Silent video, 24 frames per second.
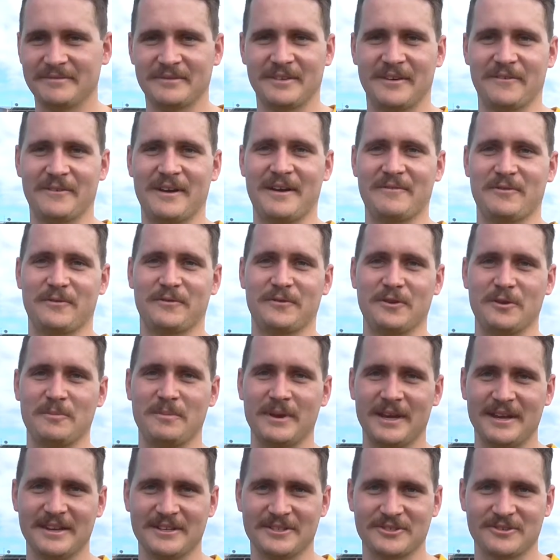I have a few
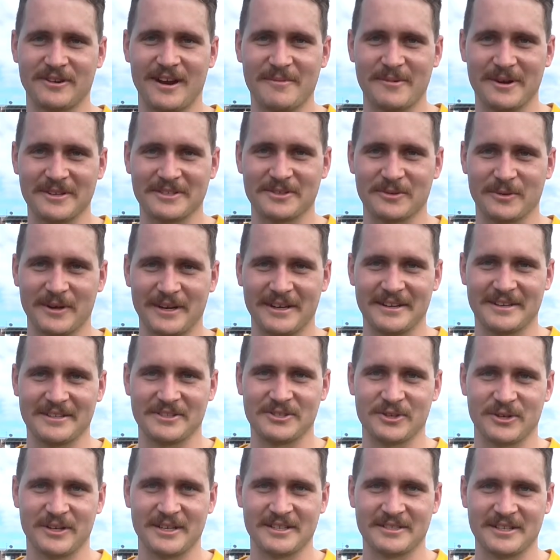beers, train once a week,
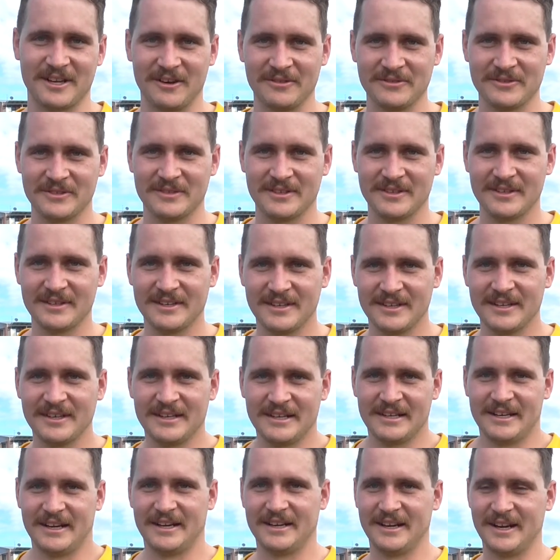enjoy yourselves.
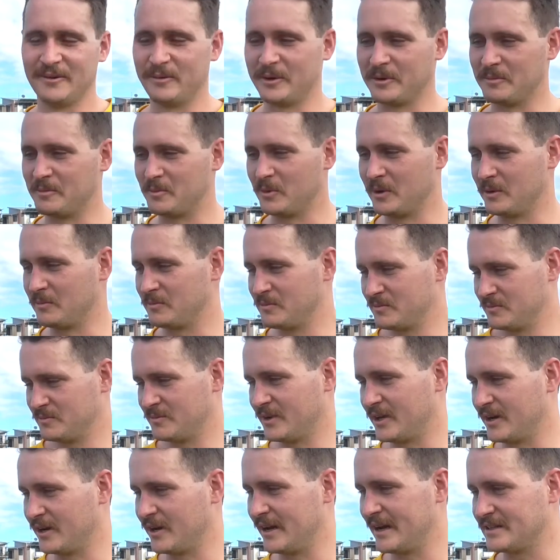I know
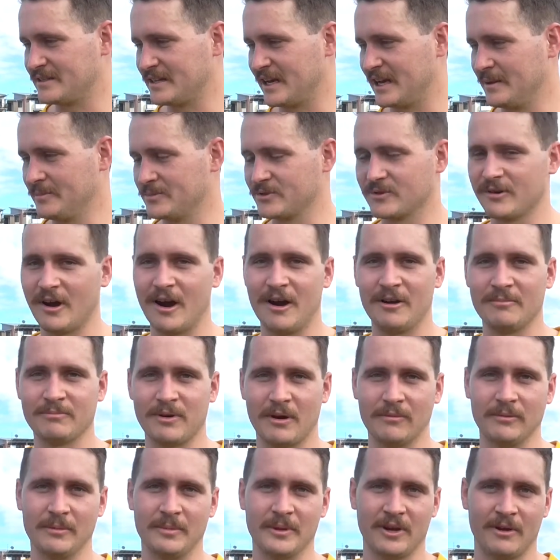I know our team's grown
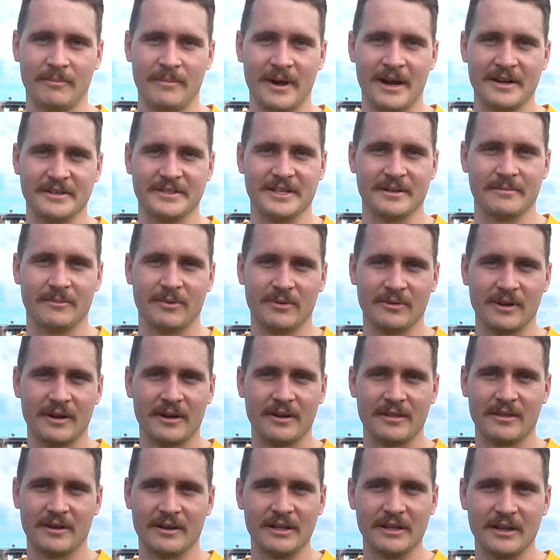probably on mateship more than
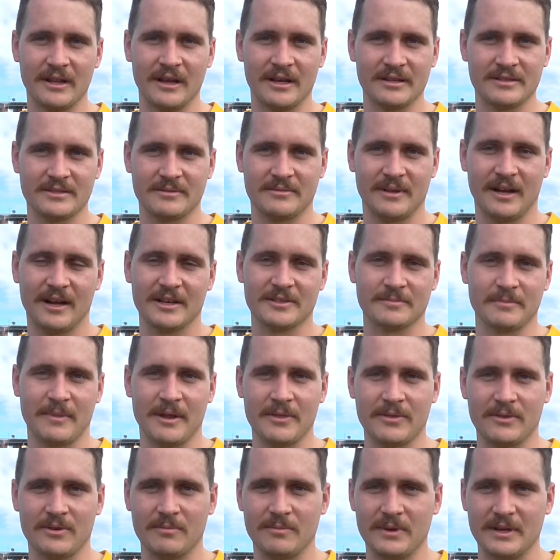anything in the last
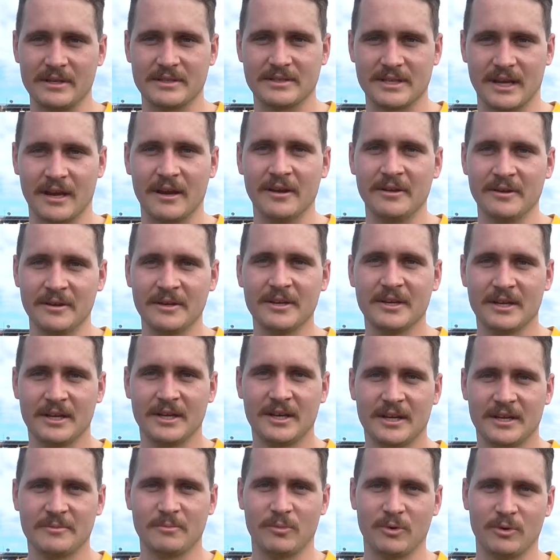month and a bit, so
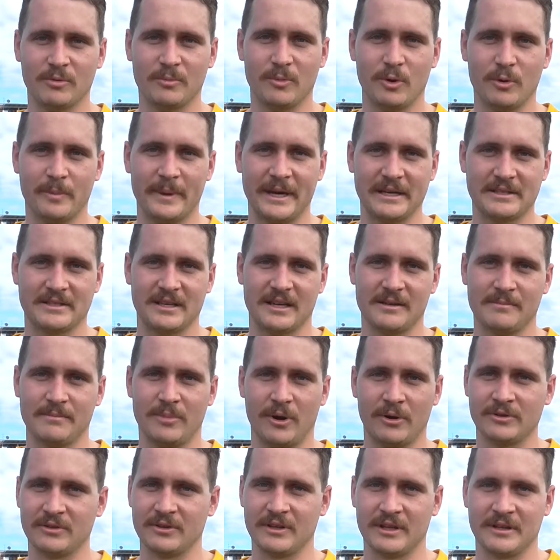more about team
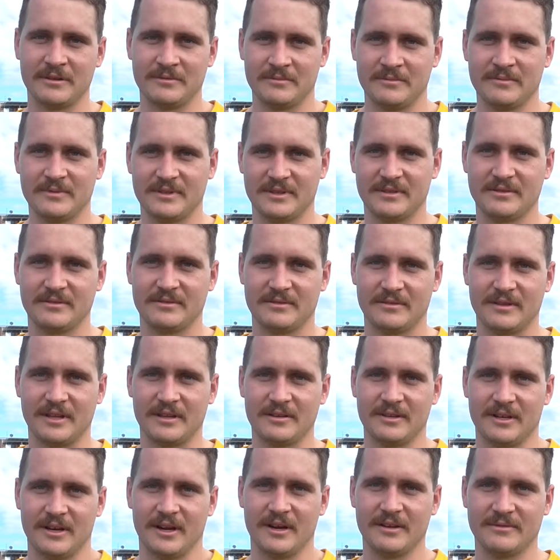bonding than
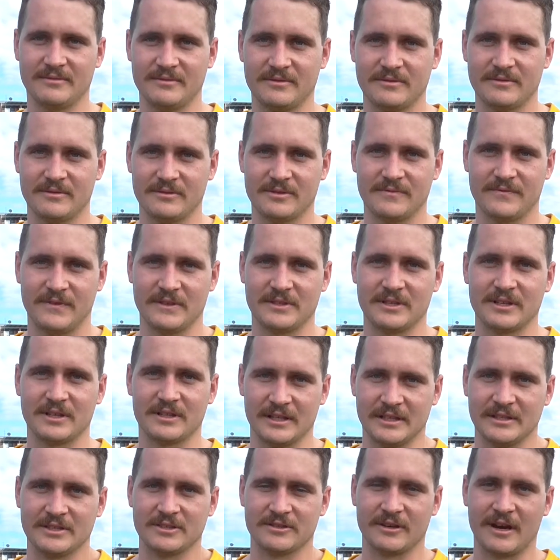
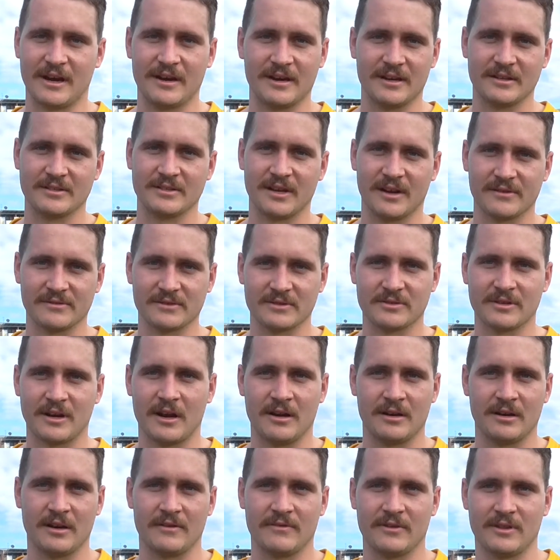physically straightening ourselves,
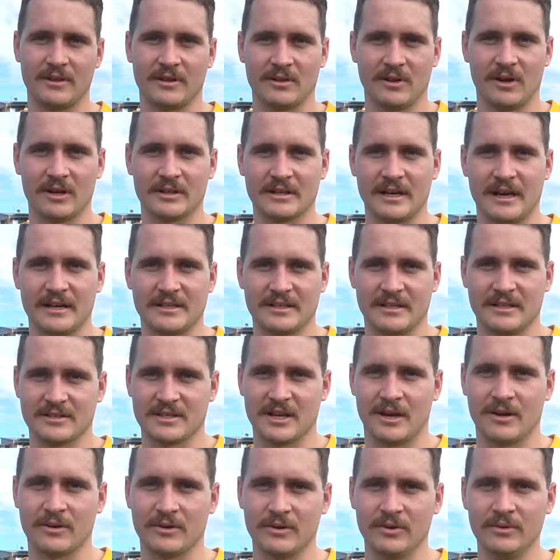training and everything like that, and
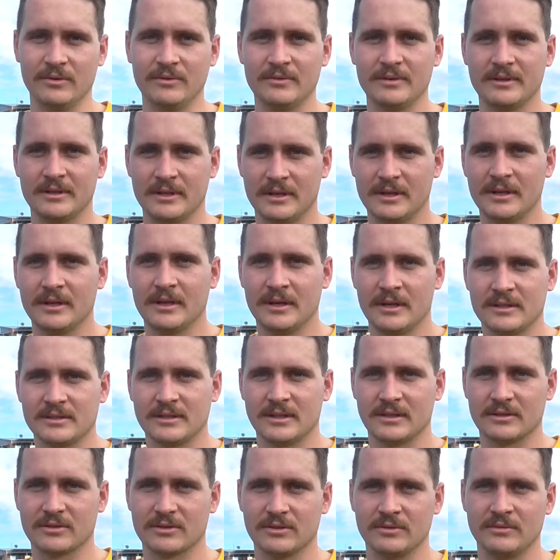it's going
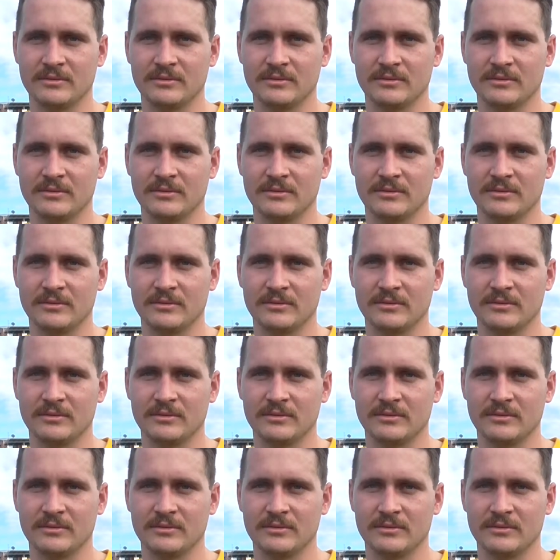good.